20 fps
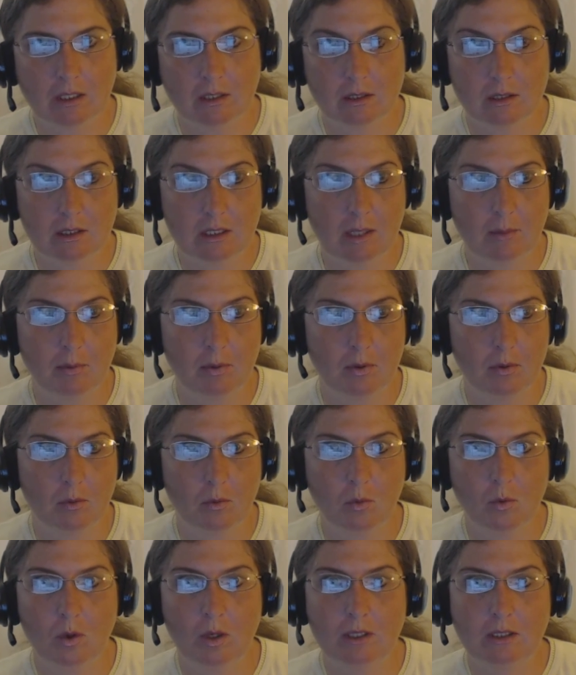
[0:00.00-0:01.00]
step
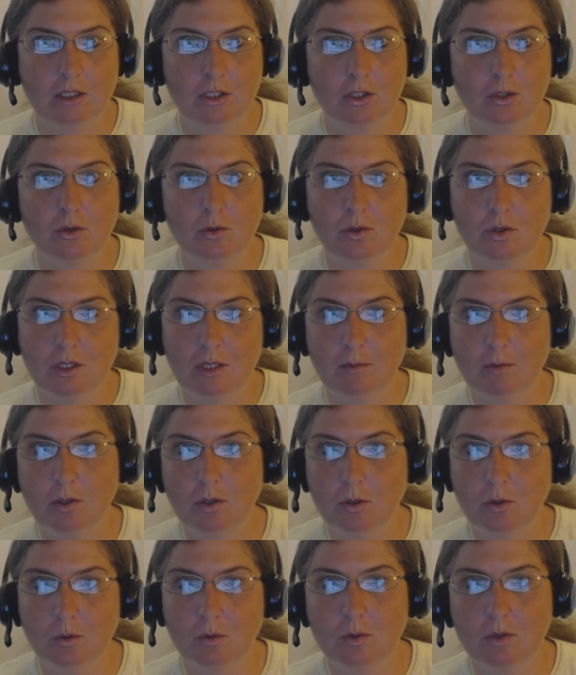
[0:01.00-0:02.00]
one to step
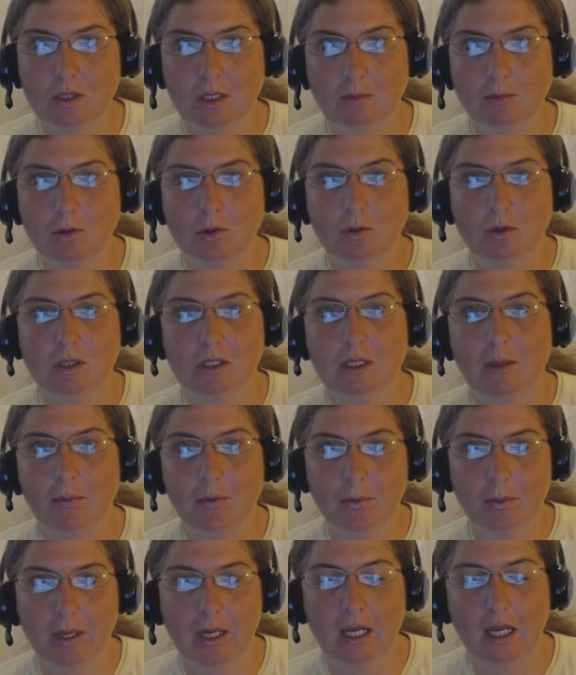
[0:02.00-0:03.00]
two to
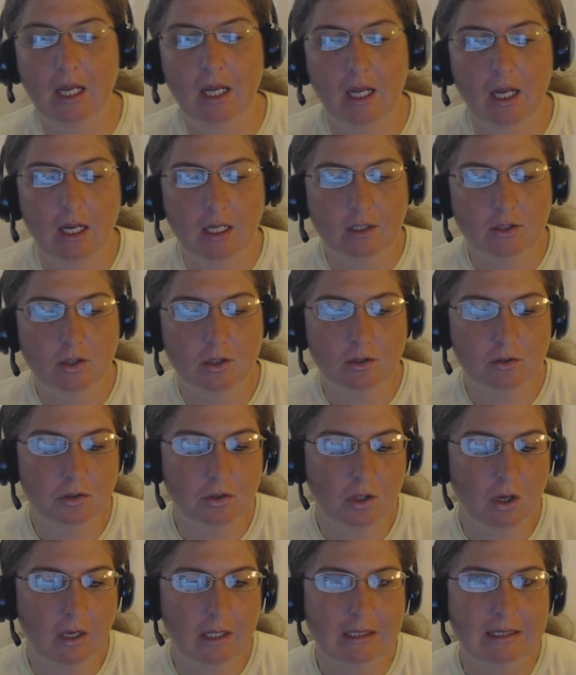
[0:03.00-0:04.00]
step three. So you're
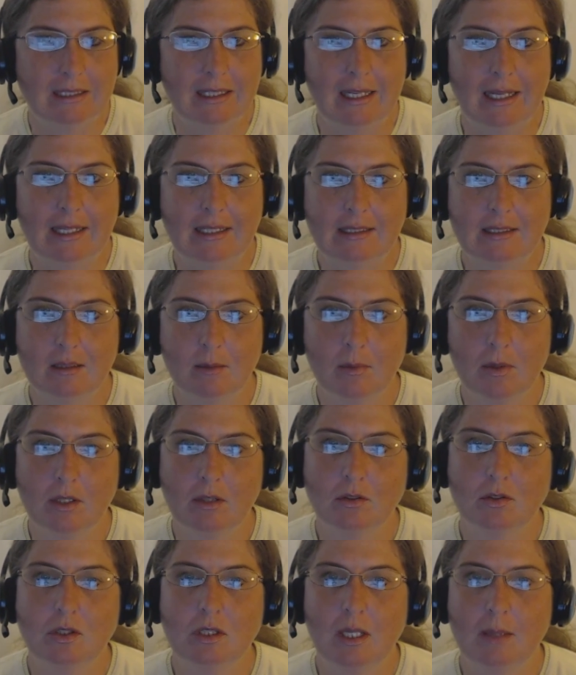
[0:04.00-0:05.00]
starting to get some of
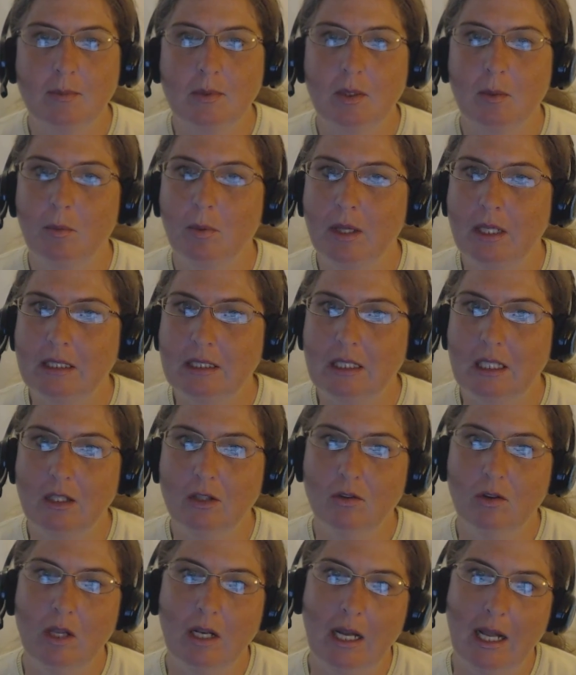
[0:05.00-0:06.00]
those steps in place that
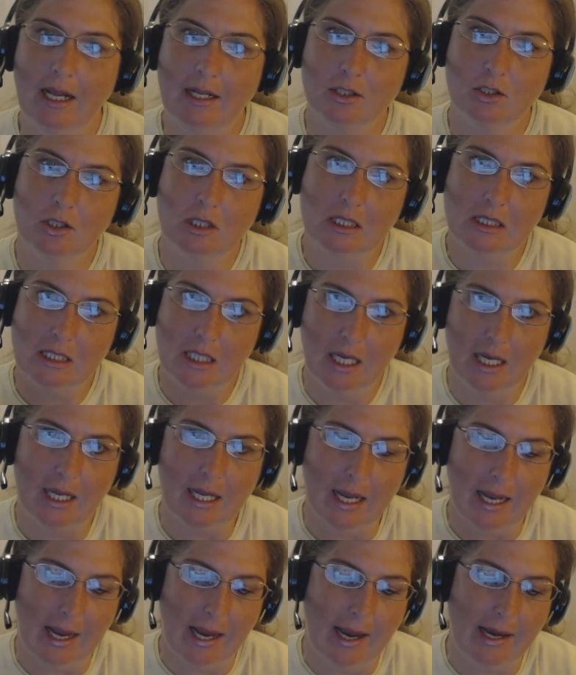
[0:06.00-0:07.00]
you can actually
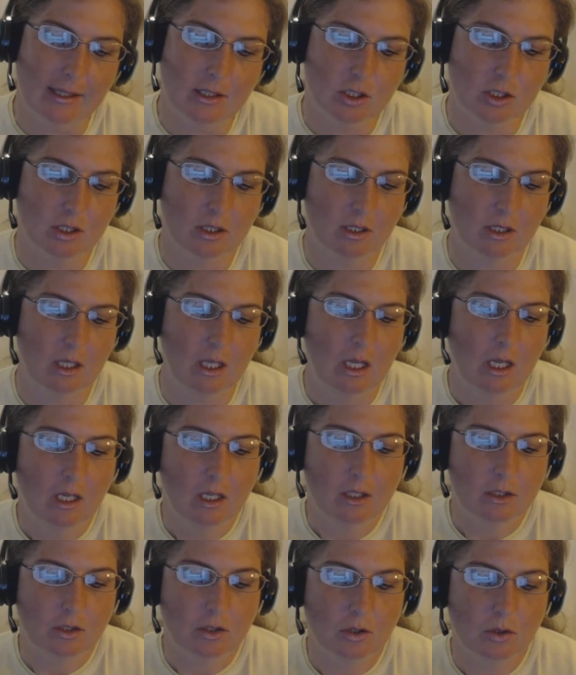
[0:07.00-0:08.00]
take action
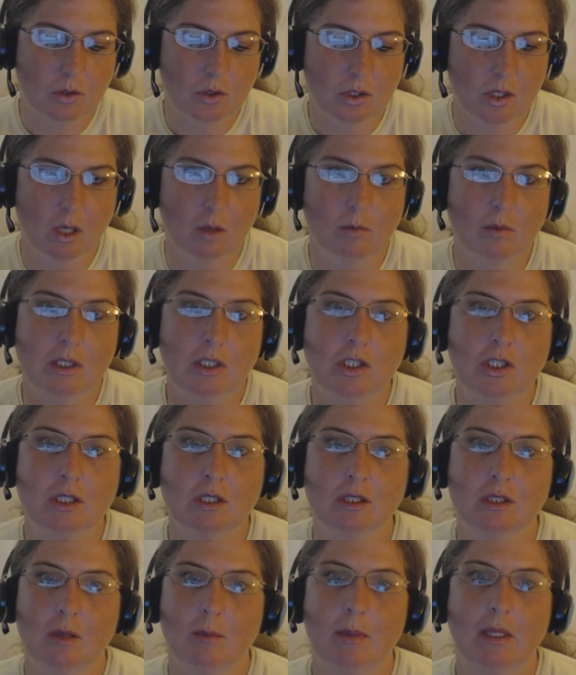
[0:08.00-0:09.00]
to start
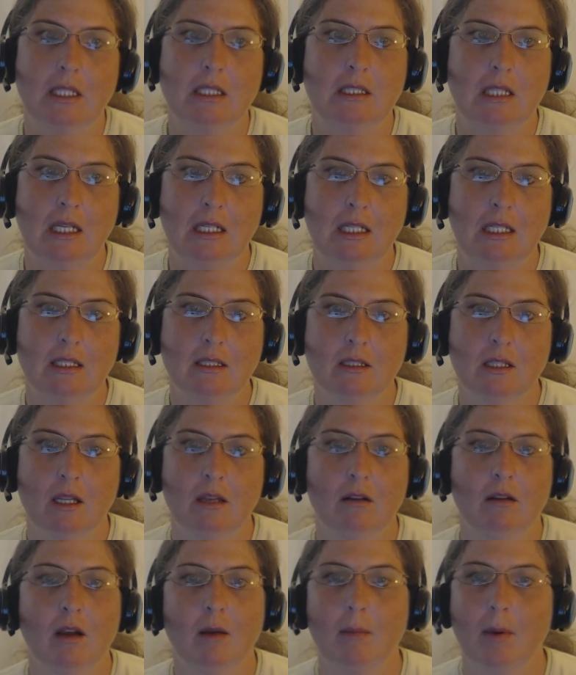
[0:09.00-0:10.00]
reaching some of these ideas
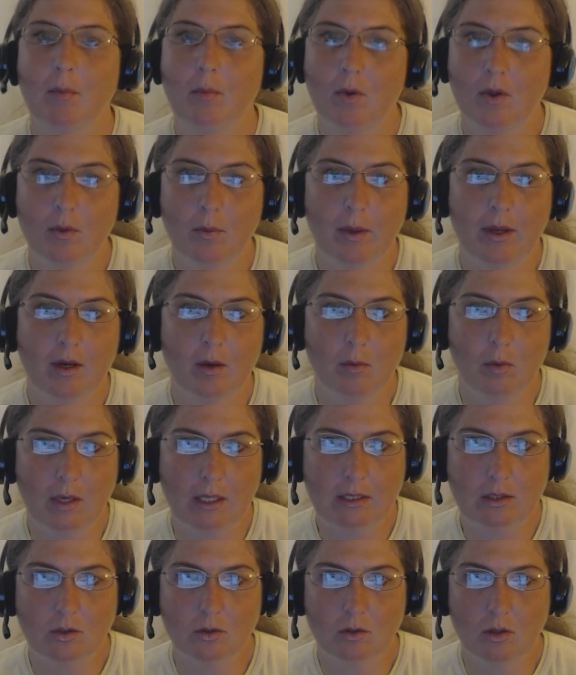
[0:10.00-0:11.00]
that you come up with while you're
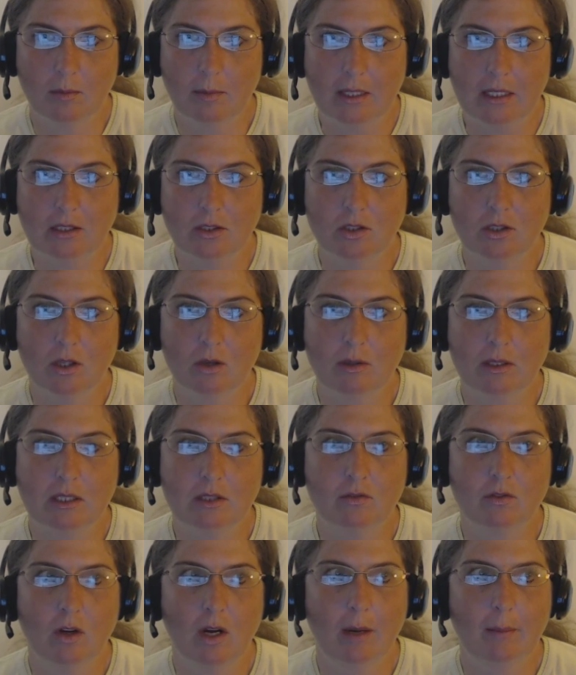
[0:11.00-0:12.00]
brainstorming. So
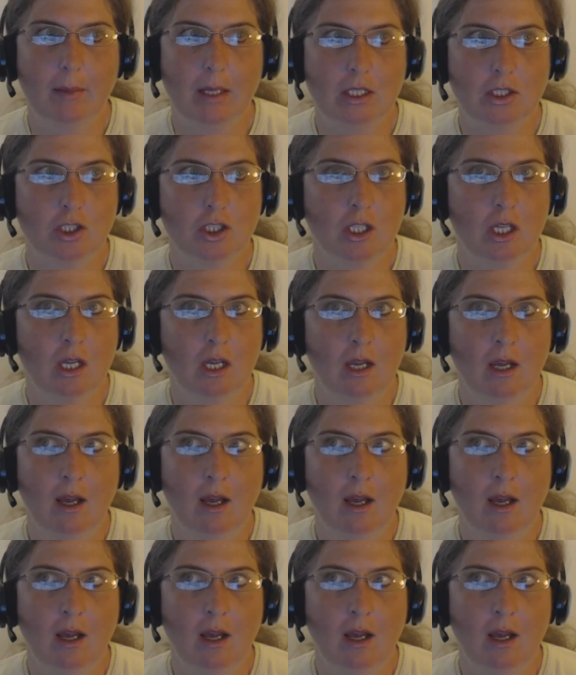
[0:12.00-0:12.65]
it's very much